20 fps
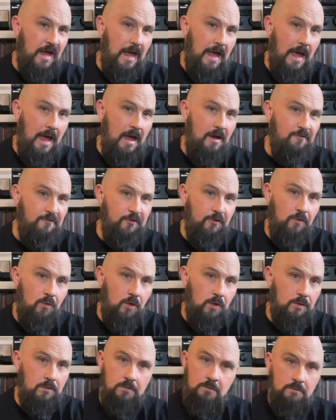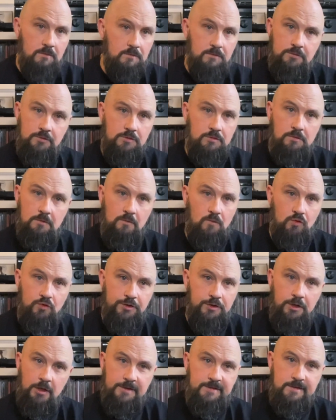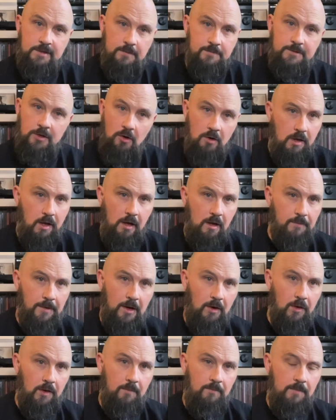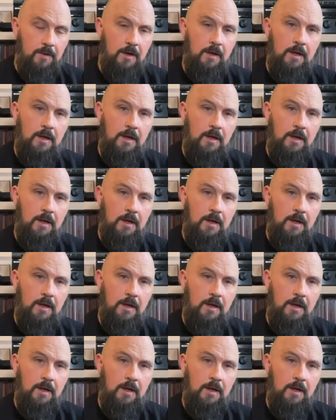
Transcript: everyone would not stop talking about them.